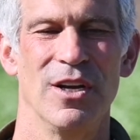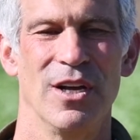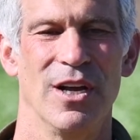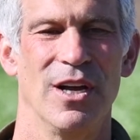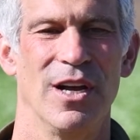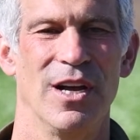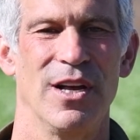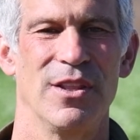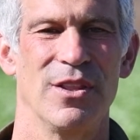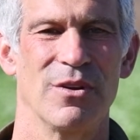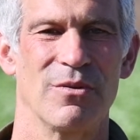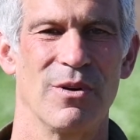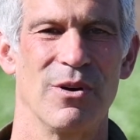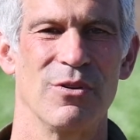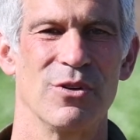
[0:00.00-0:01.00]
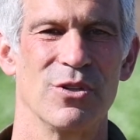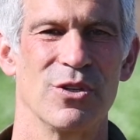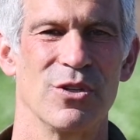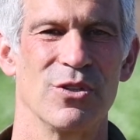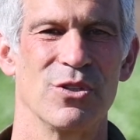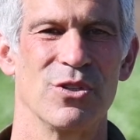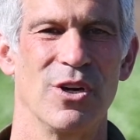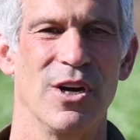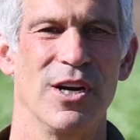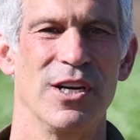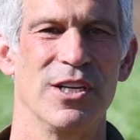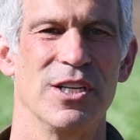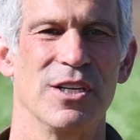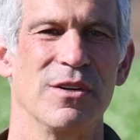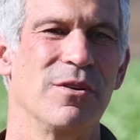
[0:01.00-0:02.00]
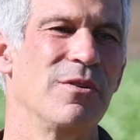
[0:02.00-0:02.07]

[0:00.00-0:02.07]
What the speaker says: the growers are starting to